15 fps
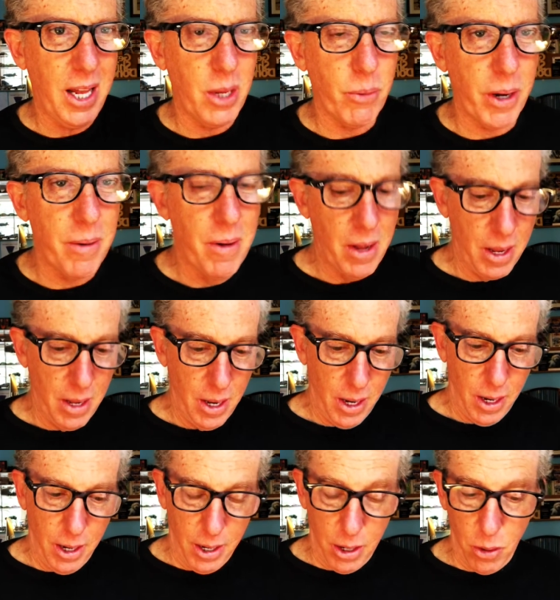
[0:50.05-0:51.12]
Anyway,
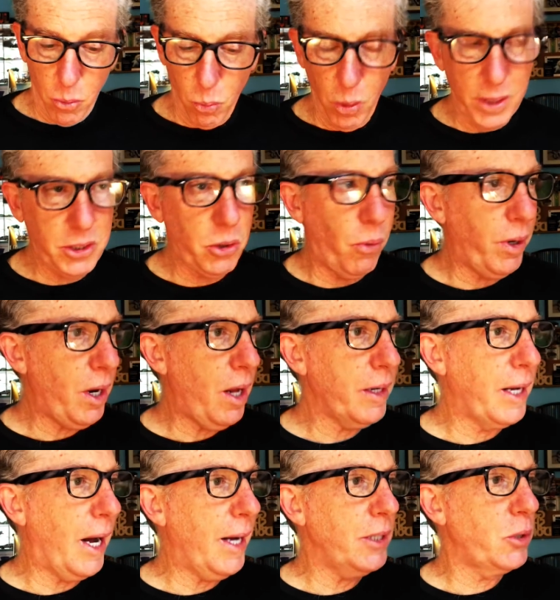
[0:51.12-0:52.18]
what's going on,
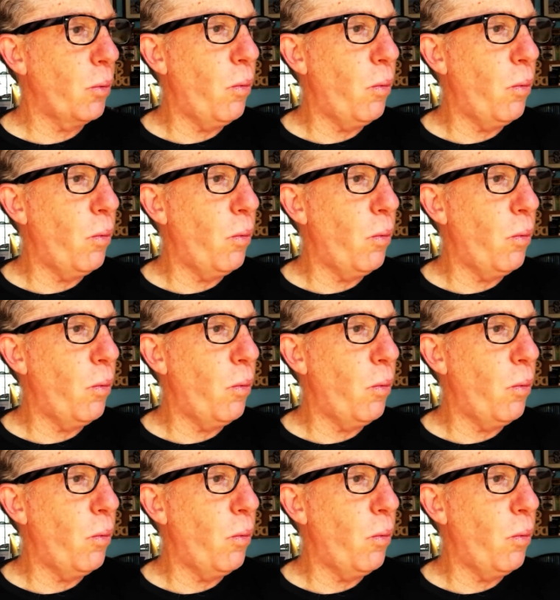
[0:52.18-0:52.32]
guys?